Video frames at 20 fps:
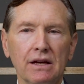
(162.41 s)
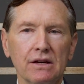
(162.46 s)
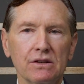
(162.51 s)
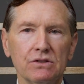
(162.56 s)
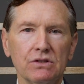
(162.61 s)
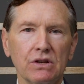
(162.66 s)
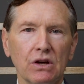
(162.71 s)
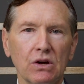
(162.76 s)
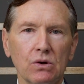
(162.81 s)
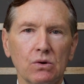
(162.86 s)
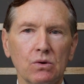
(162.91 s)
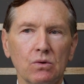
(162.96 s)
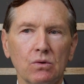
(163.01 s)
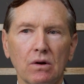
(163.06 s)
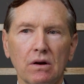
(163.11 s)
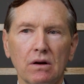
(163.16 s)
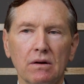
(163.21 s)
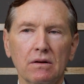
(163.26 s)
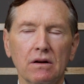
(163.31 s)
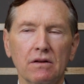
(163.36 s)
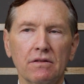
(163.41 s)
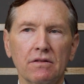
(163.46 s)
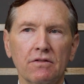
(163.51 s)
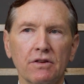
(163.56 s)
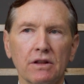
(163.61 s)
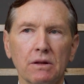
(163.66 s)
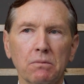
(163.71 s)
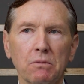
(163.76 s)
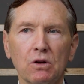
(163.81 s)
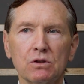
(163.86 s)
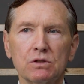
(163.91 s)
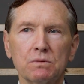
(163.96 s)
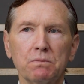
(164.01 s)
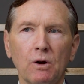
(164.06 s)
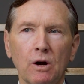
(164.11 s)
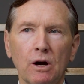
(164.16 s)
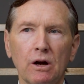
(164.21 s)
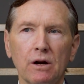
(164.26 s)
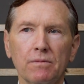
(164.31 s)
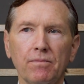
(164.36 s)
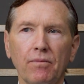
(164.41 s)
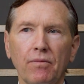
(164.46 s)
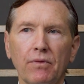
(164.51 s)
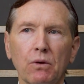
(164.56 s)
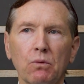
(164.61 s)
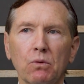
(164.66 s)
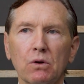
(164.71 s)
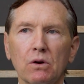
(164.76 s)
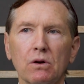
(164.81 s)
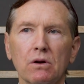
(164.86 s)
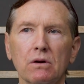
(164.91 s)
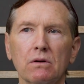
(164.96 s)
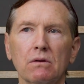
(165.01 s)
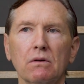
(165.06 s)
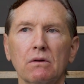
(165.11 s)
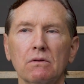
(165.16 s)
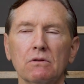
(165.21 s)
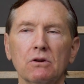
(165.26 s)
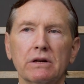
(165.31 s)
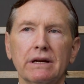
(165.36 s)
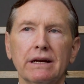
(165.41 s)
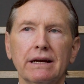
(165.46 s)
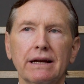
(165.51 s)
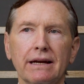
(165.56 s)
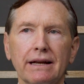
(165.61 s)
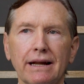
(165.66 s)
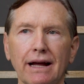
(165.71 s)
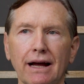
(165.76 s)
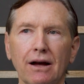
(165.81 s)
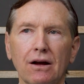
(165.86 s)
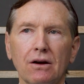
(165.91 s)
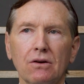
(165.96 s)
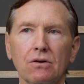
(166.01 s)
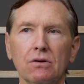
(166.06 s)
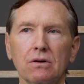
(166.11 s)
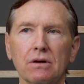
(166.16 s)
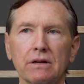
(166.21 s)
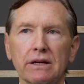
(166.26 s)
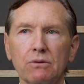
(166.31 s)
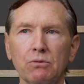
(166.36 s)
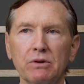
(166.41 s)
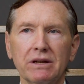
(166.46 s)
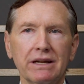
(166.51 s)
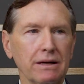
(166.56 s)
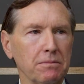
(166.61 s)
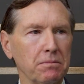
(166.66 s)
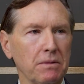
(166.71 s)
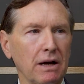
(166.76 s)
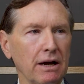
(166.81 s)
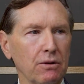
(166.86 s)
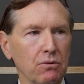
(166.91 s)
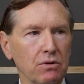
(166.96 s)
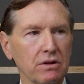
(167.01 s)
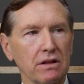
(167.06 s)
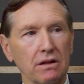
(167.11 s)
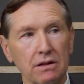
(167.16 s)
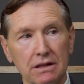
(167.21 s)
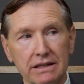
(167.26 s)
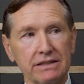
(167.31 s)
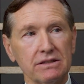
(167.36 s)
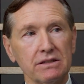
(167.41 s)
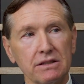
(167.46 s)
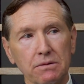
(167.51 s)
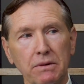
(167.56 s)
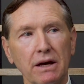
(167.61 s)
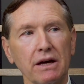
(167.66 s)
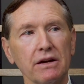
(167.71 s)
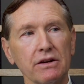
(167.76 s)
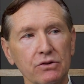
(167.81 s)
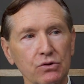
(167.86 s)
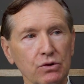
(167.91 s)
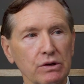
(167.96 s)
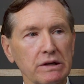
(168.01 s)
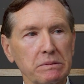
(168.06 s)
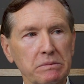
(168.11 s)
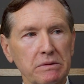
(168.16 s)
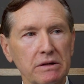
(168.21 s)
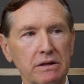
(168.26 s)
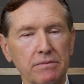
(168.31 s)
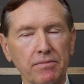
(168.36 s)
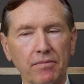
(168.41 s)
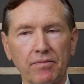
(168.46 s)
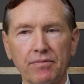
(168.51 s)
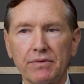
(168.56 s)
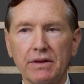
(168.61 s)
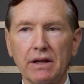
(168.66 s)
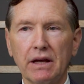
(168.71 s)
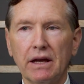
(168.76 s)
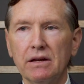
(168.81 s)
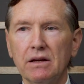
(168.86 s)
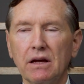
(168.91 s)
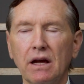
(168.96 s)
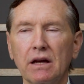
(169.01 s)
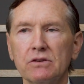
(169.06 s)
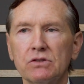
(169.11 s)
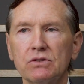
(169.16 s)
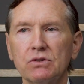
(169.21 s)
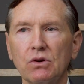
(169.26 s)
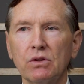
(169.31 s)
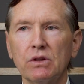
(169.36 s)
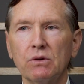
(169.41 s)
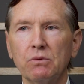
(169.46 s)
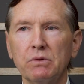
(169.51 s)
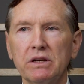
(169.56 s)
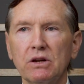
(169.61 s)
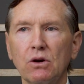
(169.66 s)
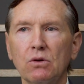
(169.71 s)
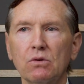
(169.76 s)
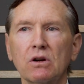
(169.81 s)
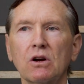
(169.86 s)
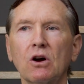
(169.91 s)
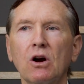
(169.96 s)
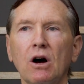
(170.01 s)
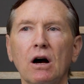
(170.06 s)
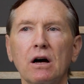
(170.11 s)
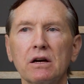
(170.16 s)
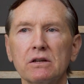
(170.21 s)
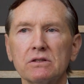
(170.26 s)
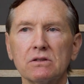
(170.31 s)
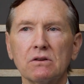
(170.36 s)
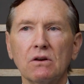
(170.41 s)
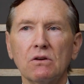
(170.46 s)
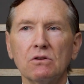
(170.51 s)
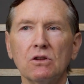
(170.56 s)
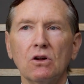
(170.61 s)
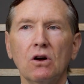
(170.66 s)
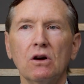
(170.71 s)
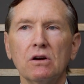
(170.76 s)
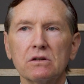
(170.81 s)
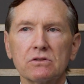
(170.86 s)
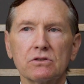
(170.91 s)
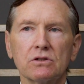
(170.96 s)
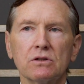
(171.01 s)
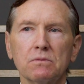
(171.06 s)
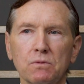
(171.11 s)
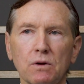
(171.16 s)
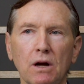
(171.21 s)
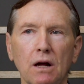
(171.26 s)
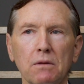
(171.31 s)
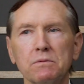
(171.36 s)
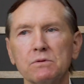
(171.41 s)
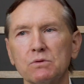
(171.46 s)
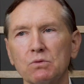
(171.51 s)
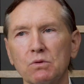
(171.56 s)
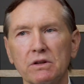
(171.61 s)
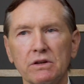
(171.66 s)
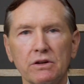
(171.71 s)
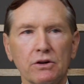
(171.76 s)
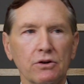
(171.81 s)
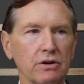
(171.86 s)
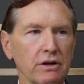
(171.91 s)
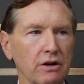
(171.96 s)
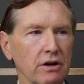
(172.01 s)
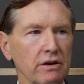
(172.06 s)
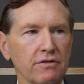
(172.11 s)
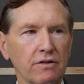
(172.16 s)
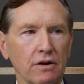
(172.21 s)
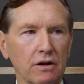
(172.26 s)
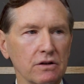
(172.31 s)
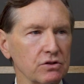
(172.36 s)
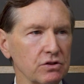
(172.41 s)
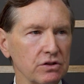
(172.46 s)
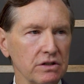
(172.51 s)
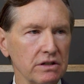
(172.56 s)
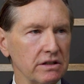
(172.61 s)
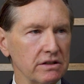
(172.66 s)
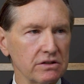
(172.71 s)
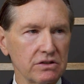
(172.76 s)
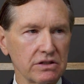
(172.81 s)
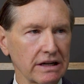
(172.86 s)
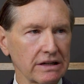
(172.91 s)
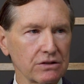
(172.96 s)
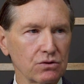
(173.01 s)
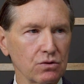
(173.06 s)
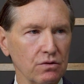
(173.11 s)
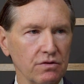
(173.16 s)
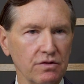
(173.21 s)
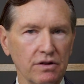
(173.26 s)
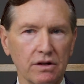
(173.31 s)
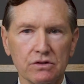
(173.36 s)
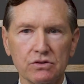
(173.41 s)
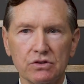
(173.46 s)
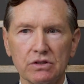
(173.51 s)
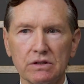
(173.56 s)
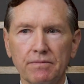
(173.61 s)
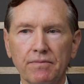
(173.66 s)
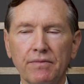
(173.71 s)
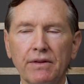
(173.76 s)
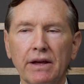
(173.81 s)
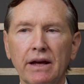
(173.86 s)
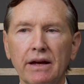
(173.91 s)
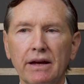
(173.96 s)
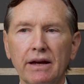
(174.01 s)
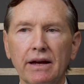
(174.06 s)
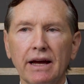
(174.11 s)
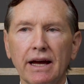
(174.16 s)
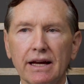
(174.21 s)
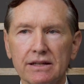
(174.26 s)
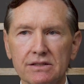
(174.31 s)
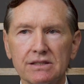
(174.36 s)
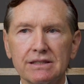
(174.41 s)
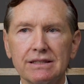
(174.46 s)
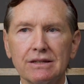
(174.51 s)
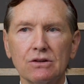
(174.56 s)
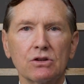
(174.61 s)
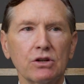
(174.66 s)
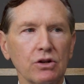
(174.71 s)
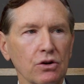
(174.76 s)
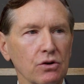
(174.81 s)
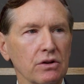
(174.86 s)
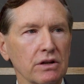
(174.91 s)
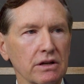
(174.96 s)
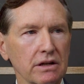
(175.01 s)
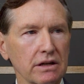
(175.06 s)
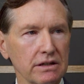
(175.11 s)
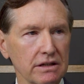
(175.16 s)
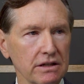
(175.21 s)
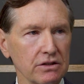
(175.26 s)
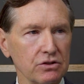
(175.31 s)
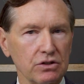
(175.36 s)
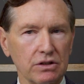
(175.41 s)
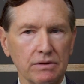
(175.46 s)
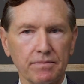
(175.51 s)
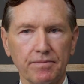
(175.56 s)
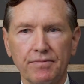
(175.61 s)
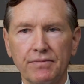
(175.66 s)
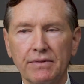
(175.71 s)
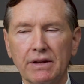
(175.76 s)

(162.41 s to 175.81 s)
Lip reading: So for the most part, we're looking at how can we get by with the least amount of treatment so that we don't cause long-term problems with urinary function and sexual function and still cure the condition.